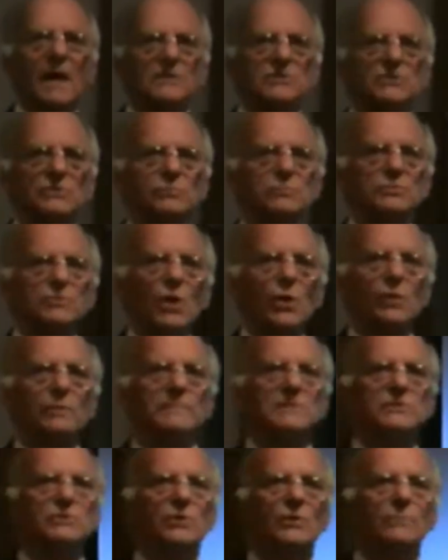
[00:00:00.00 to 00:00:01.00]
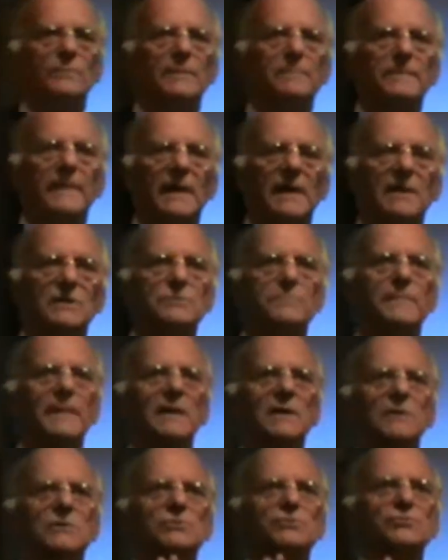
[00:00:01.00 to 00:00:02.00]
as an autonomous human being, to be
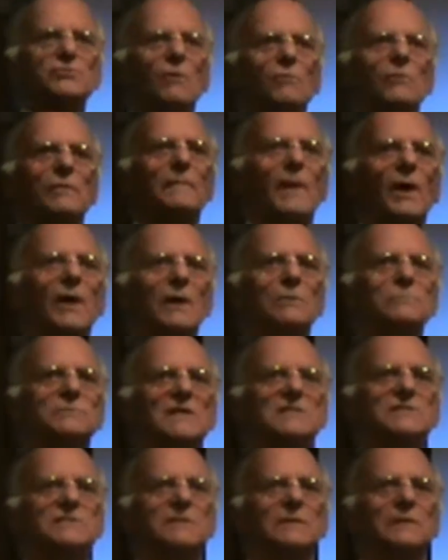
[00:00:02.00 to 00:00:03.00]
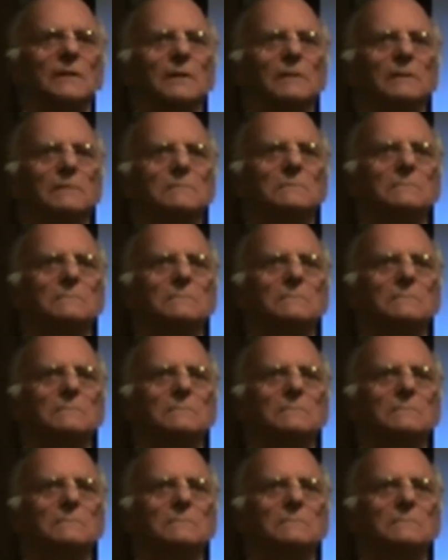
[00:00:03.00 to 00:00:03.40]
in control of my own destiny.